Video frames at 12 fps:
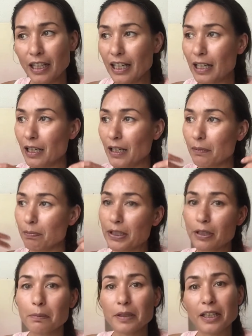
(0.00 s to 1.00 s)
and
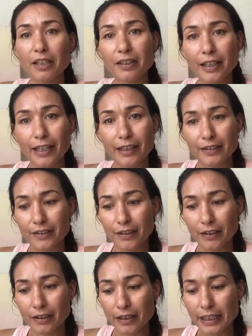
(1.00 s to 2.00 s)
become another actor.